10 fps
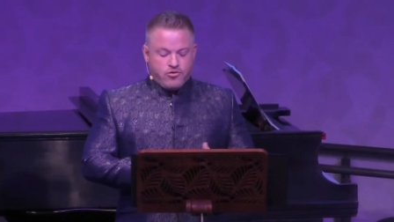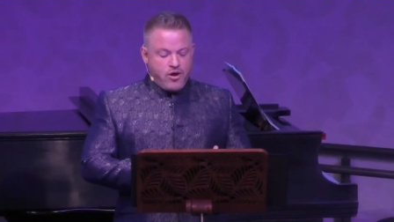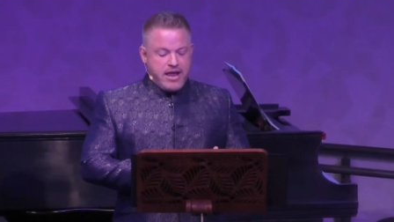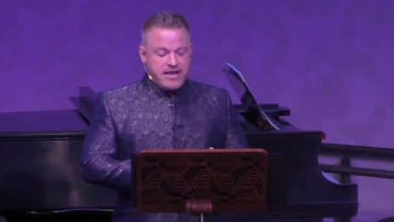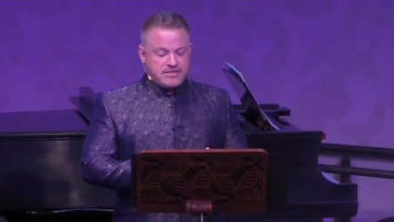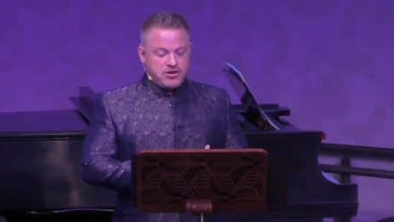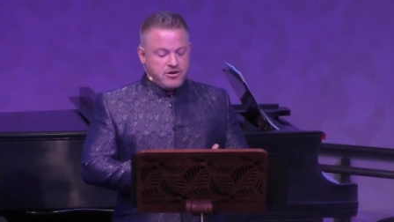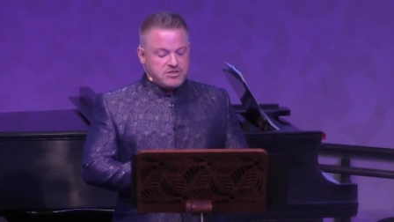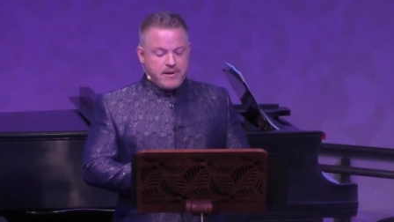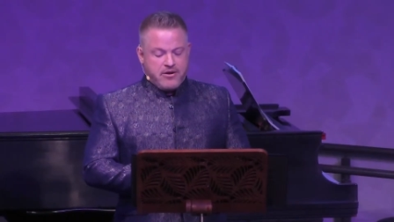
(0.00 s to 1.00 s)
grace,
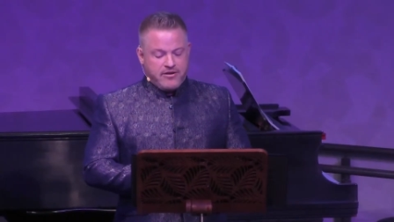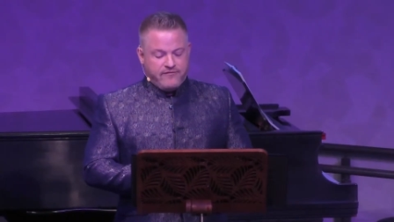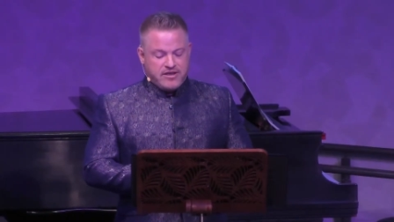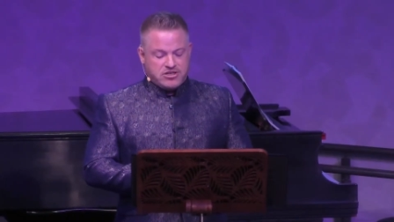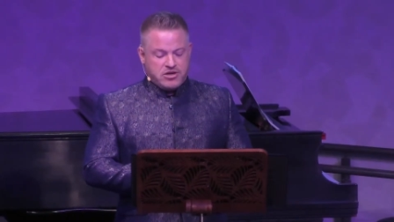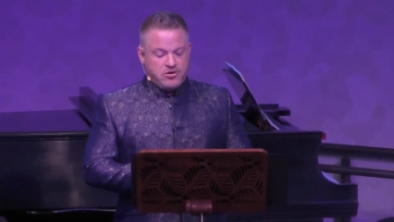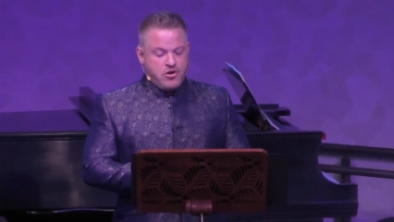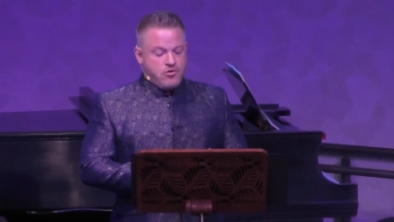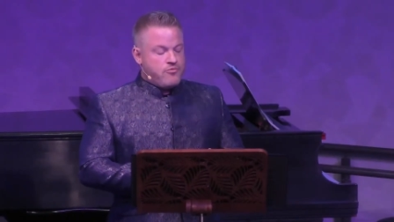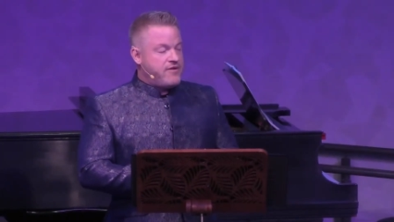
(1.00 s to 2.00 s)
her inspiring vision,
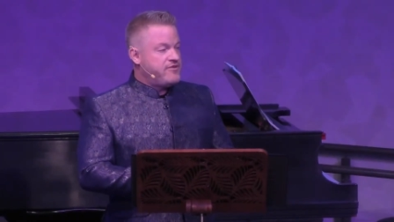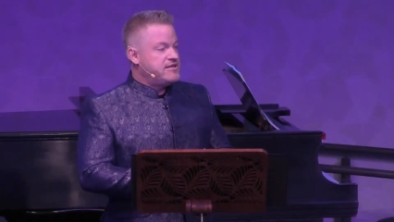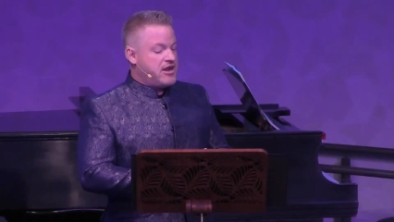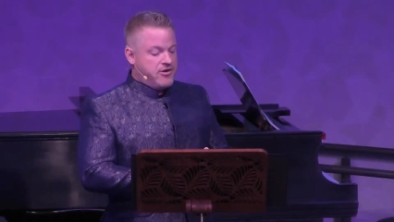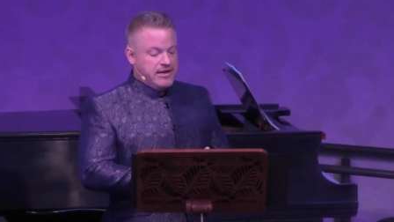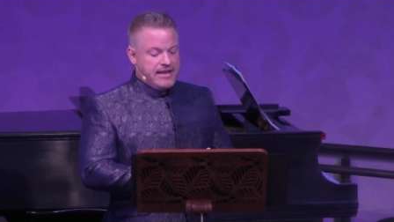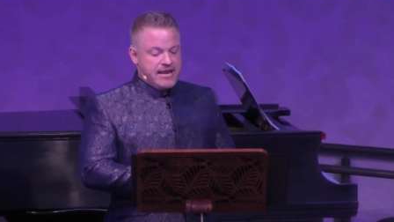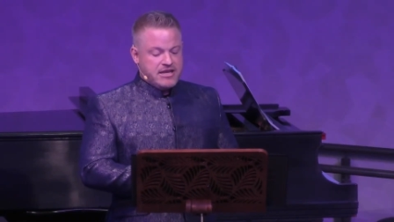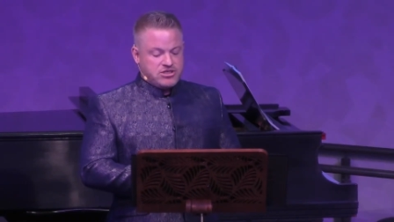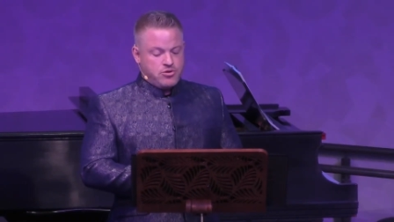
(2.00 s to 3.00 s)
Reverend Taryn
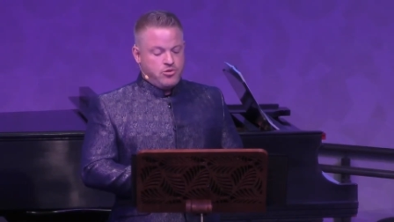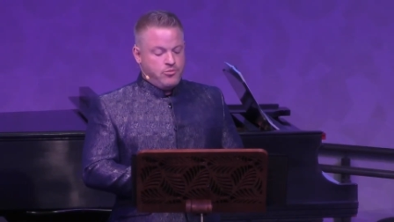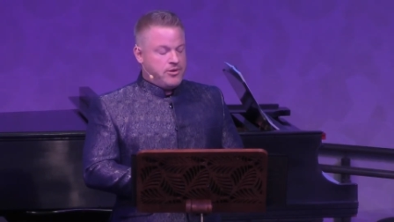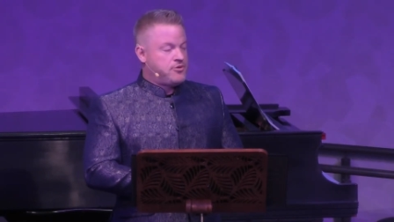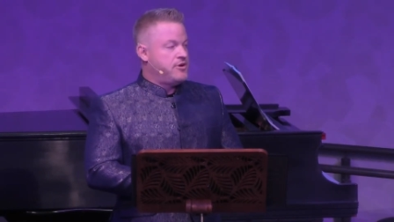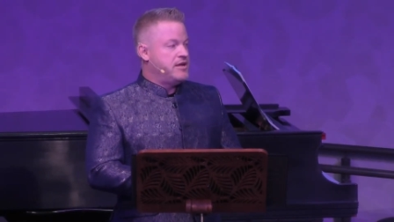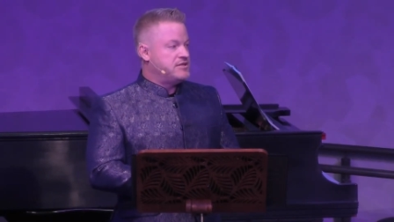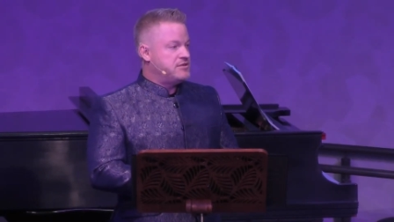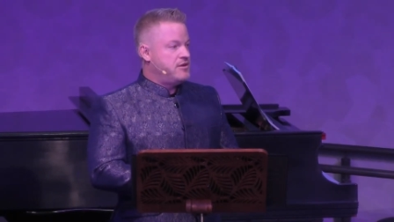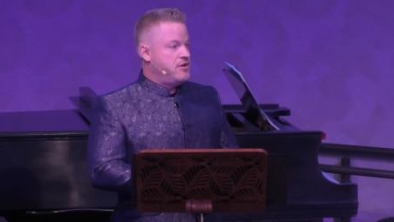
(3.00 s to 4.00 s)
led us through the
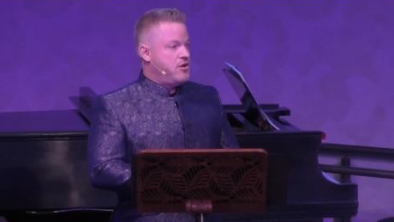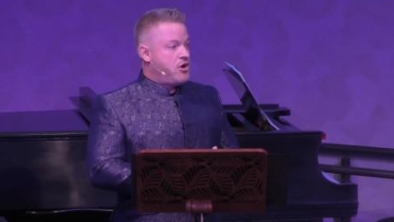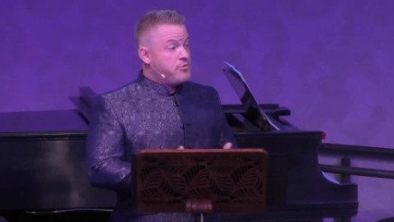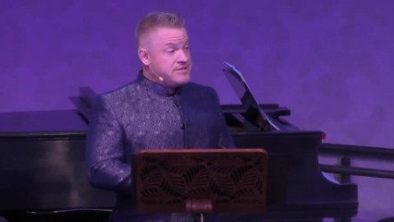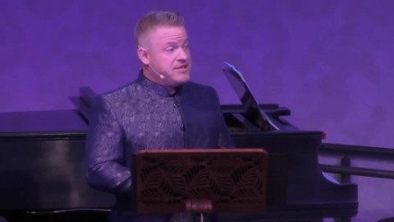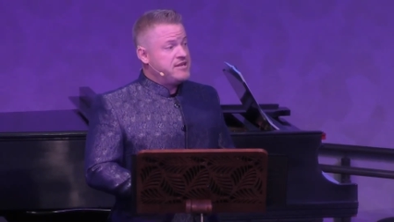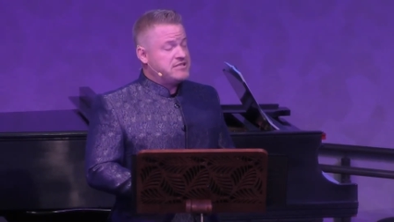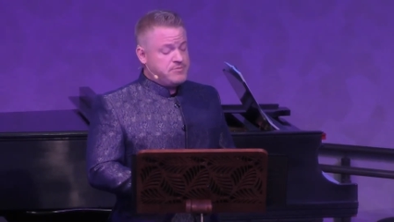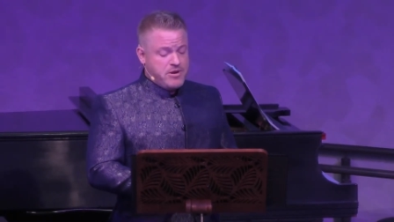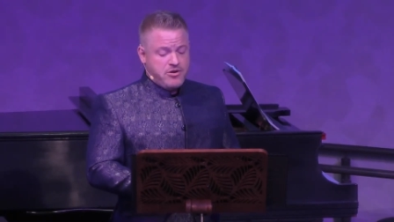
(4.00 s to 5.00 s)
wilderness, her
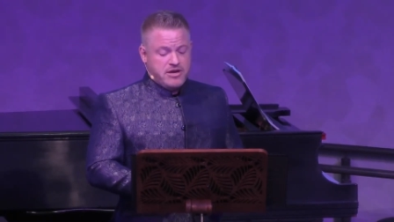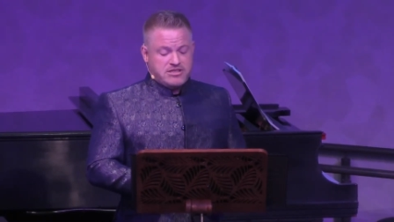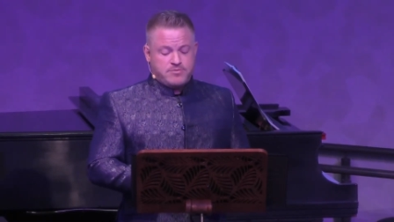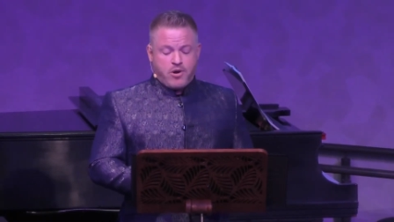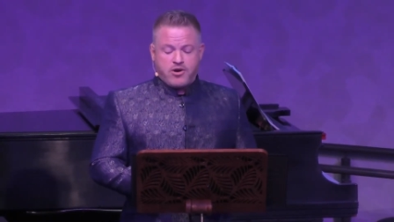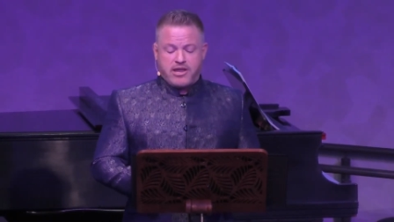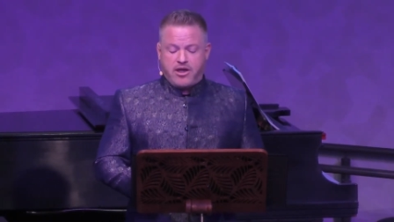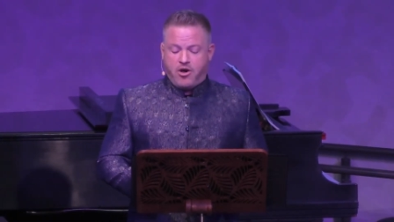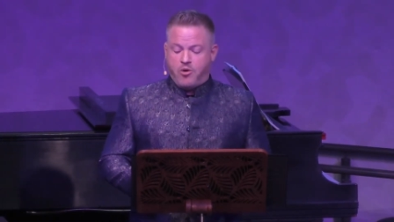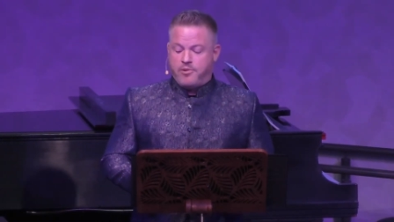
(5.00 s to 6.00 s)
resilient spirit sparking
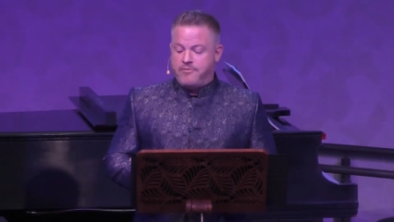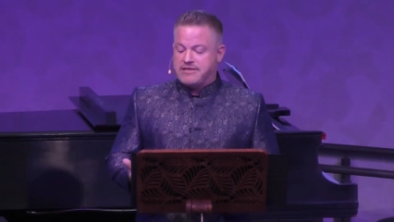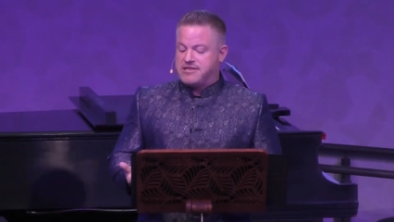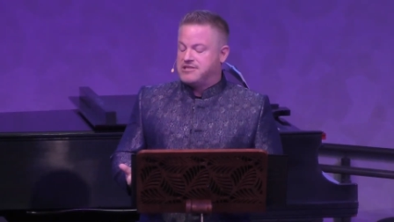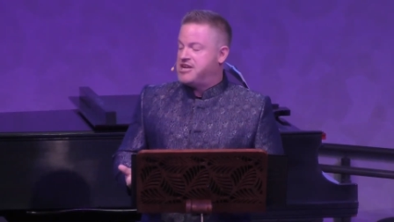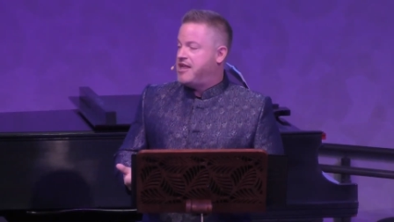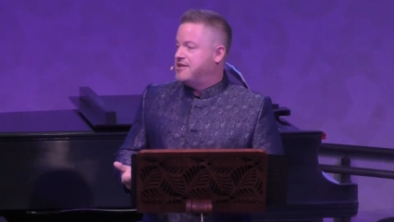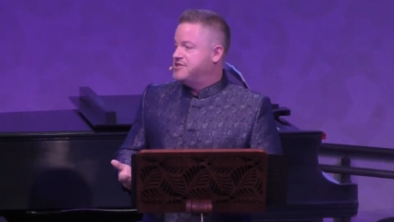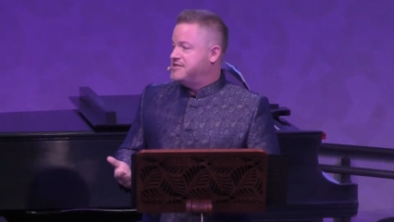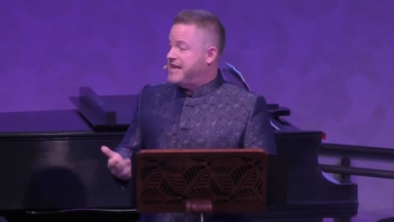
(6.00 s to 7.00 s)
hope amidst the
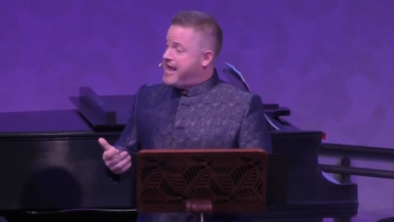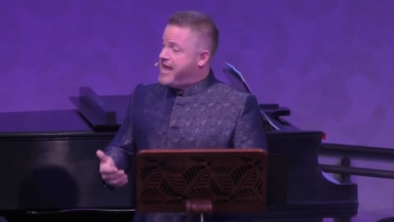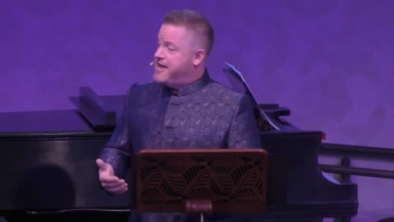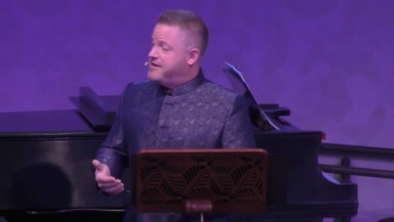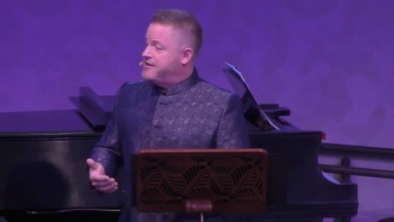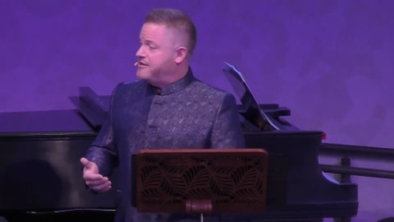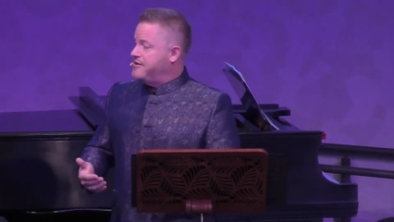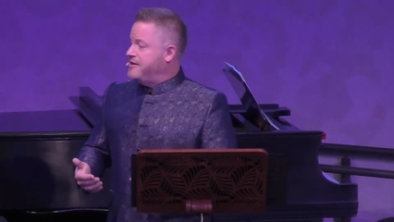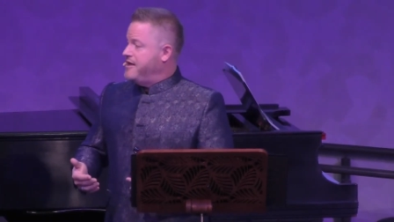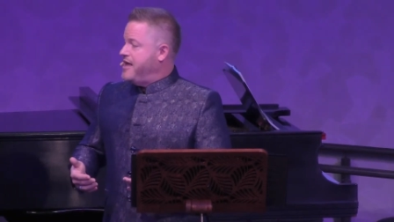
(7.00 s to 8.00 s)
challenges at hand
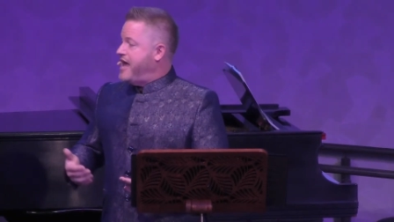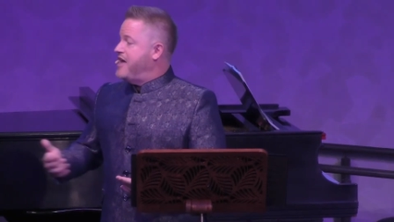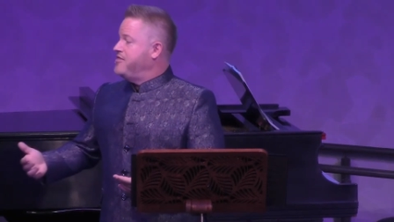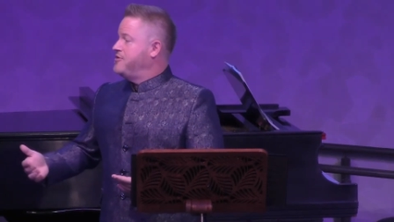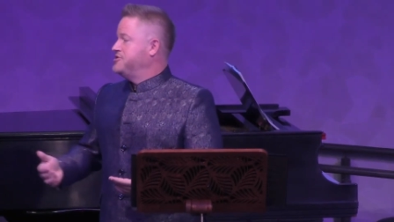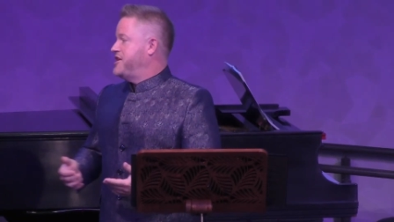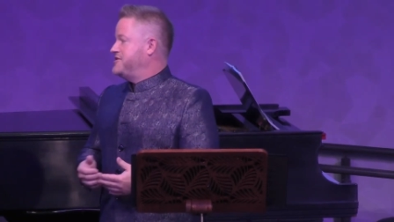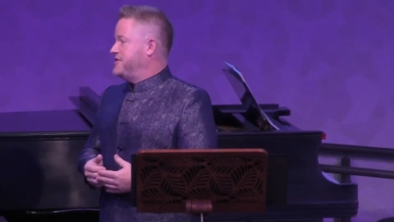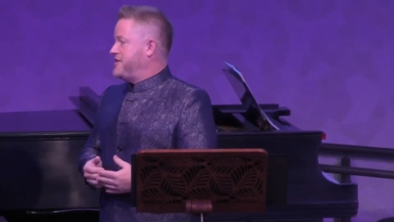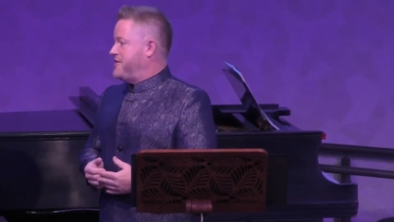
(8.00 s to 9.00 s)
and those
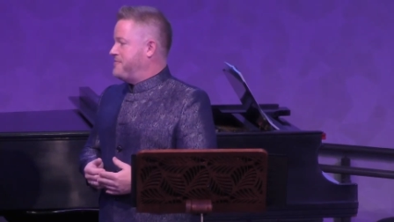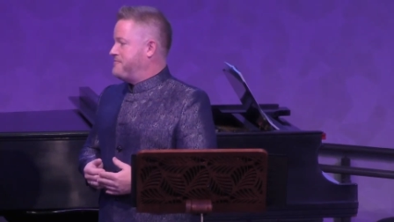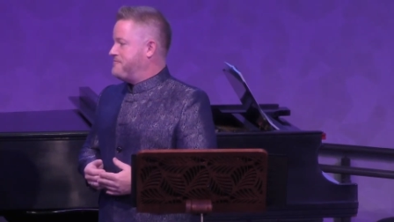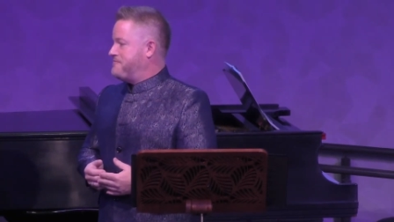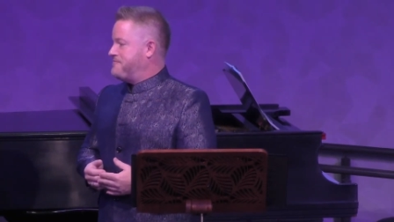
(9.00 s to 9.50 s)
yet to come.